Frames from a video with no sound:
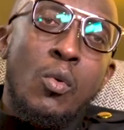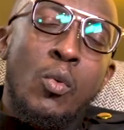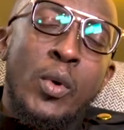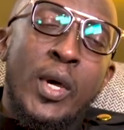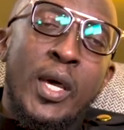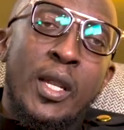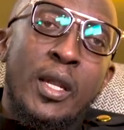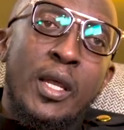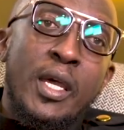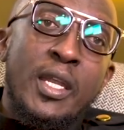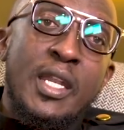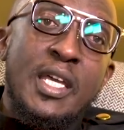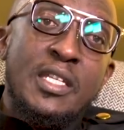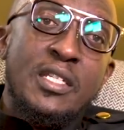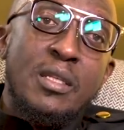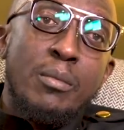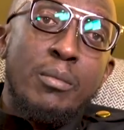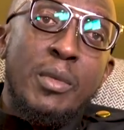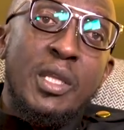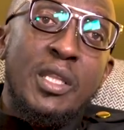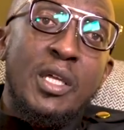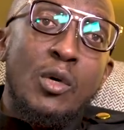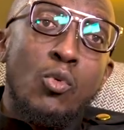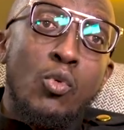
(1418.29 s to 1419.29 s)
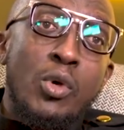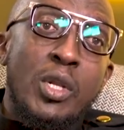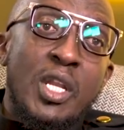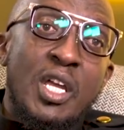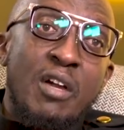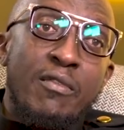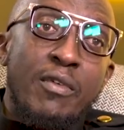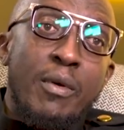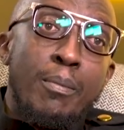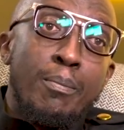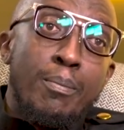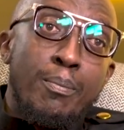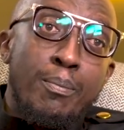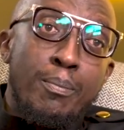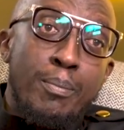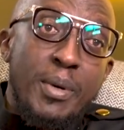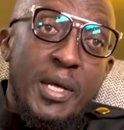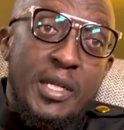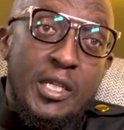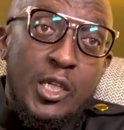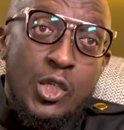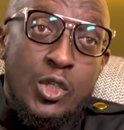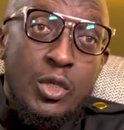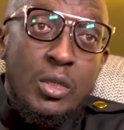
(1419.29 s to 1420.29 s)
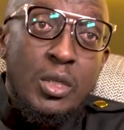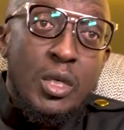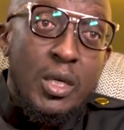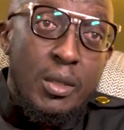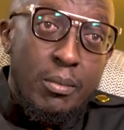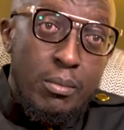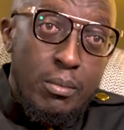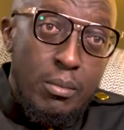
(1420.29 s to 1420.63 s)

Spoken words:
Well, it doesn't mean that we never petitioned him